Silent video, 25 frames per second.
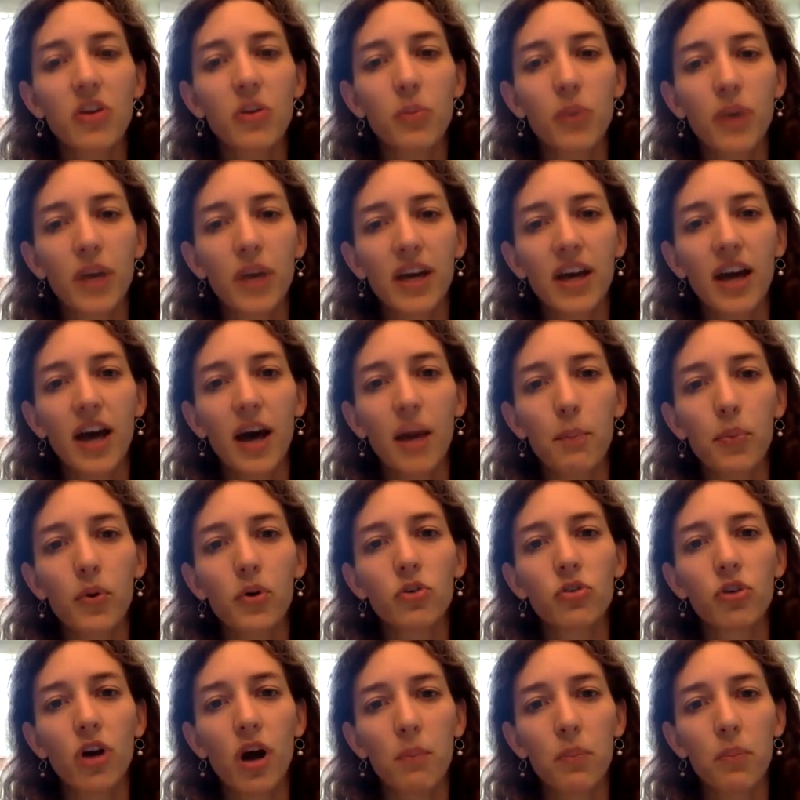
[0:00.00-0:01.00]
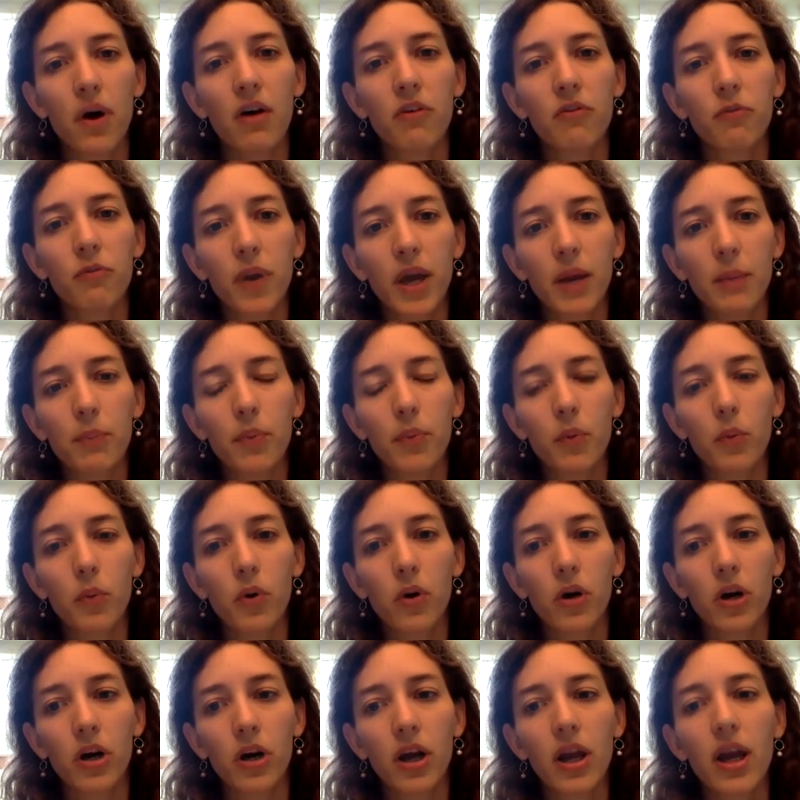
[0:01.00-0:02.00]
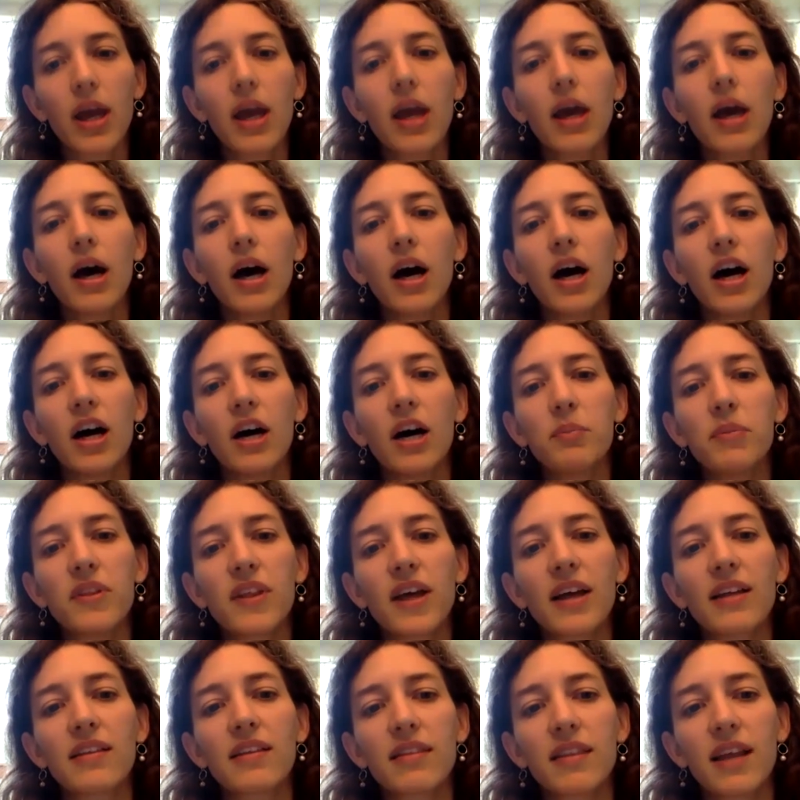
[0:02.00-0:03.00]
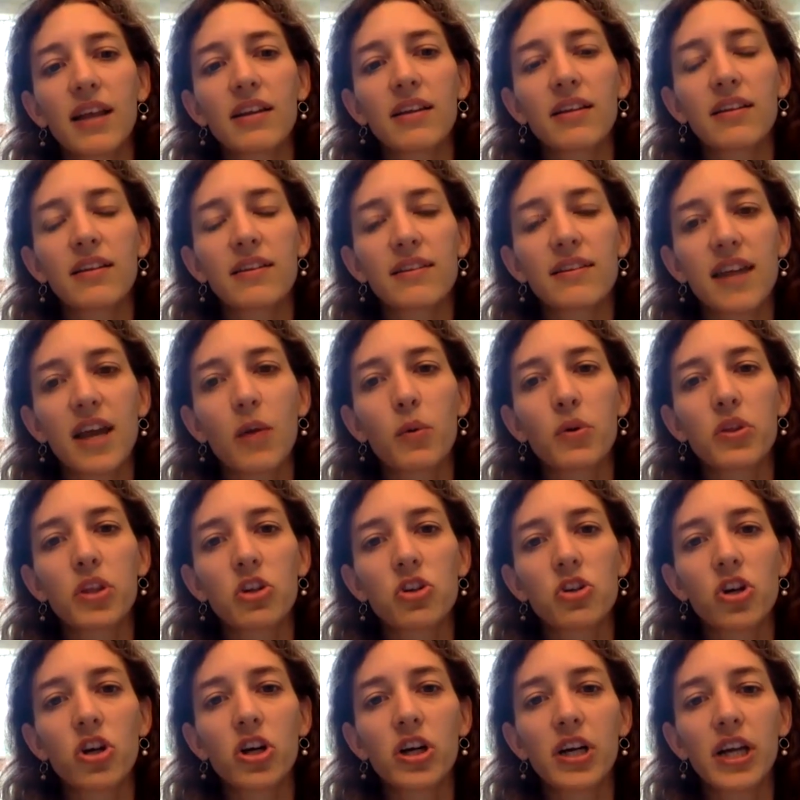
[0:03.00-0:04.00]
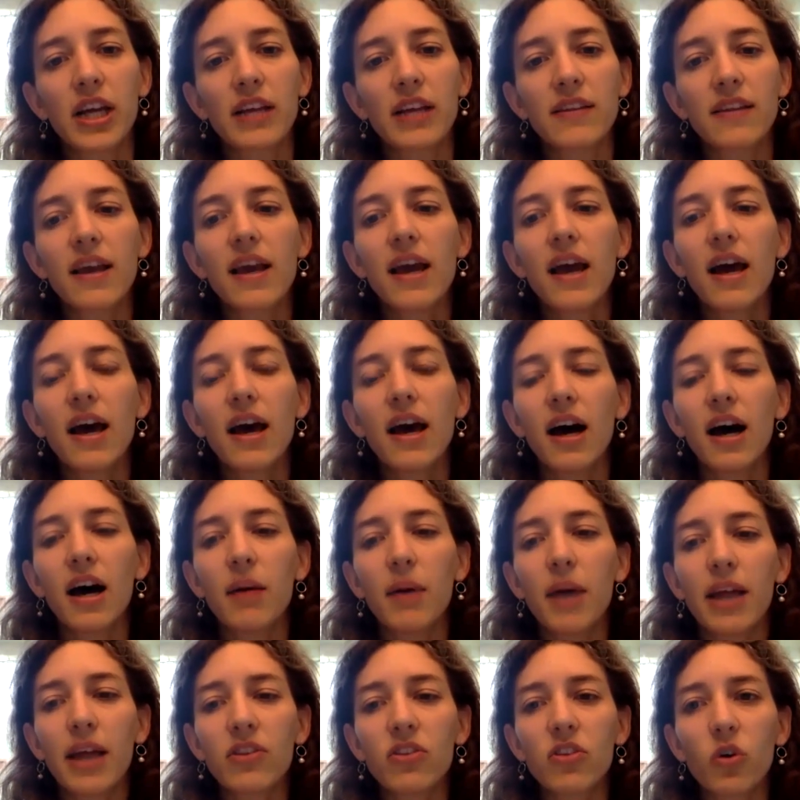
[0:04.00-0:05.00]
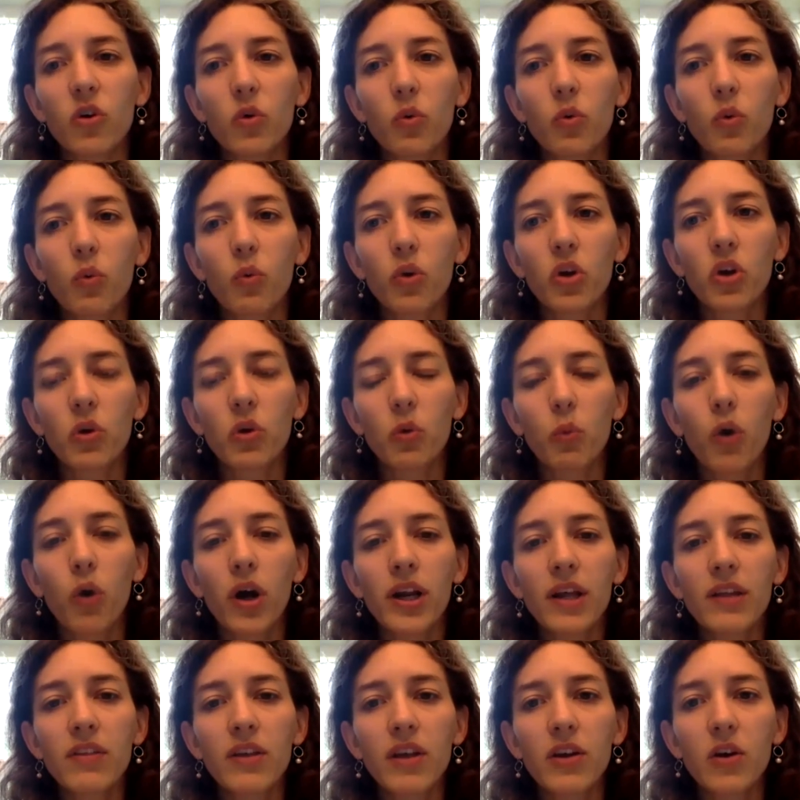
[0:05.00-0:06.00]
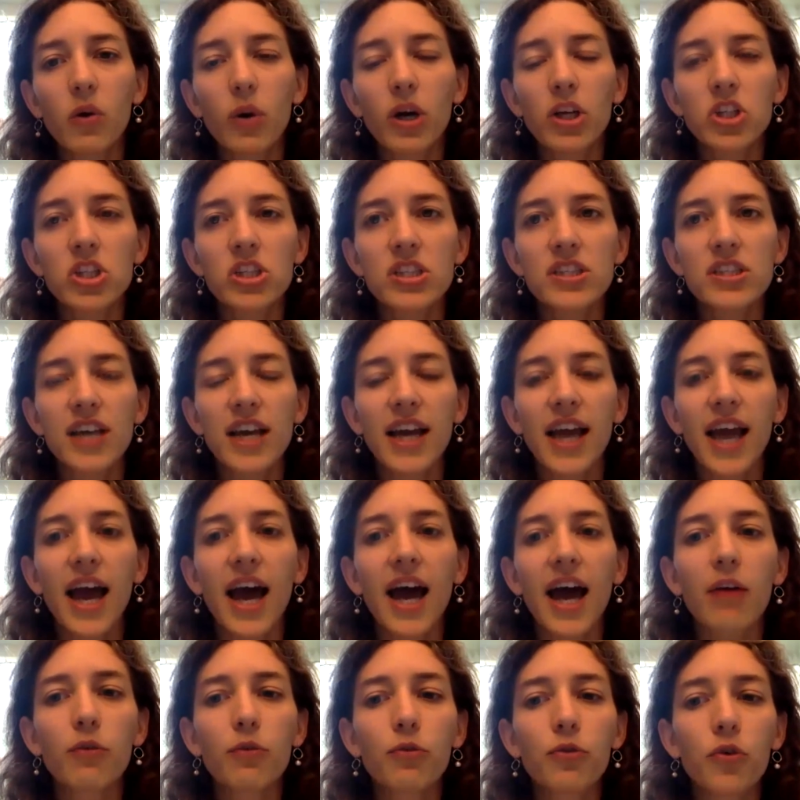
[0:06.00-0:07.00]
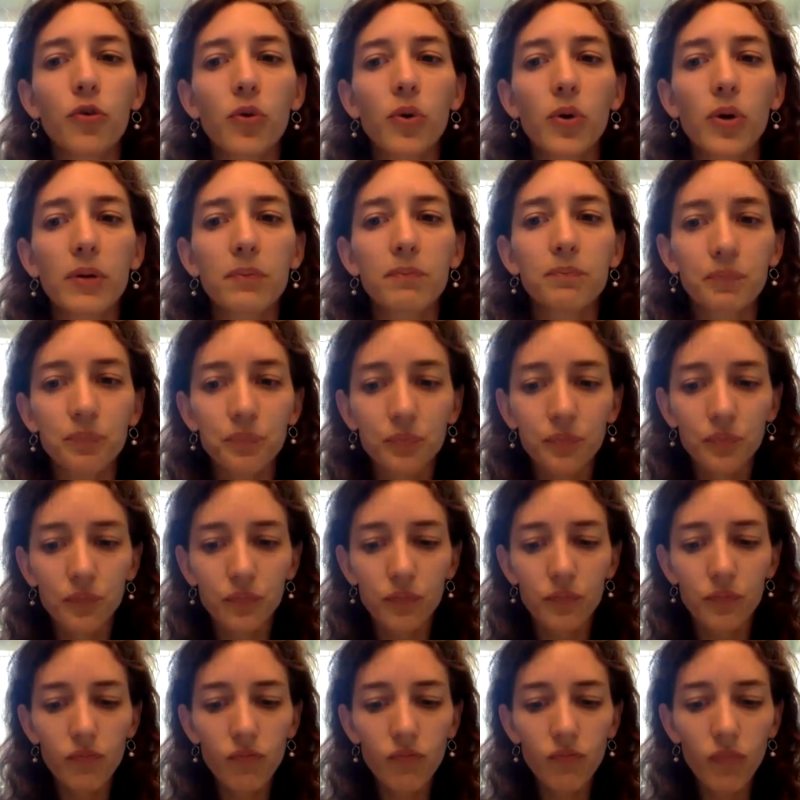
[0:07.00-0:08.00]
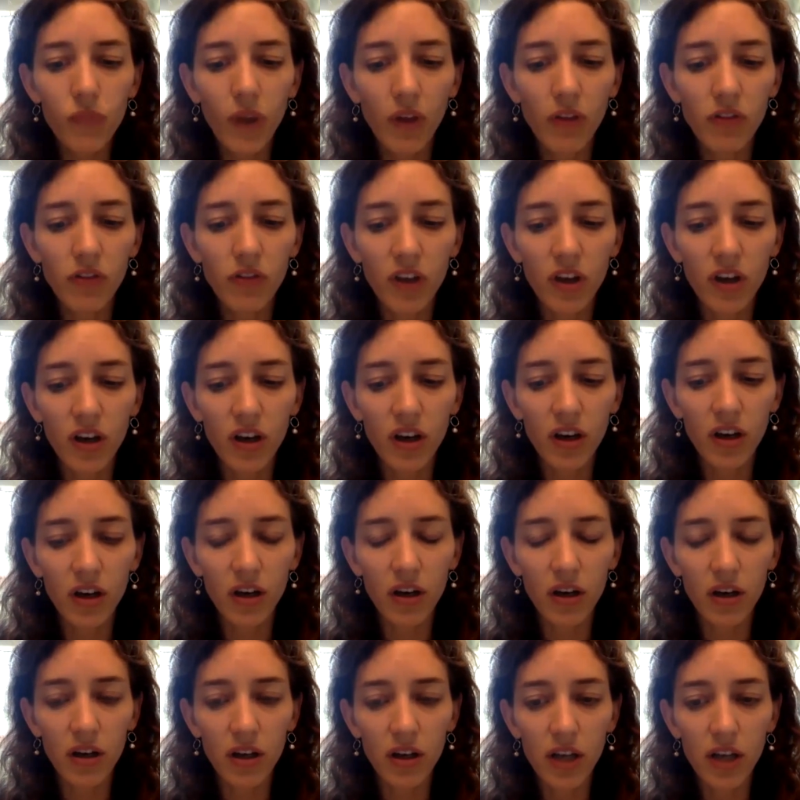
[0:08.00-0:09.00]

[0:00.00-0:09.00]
pick up or drop off paperwork. That does stay with attorneys. And so, one of the questions I had for the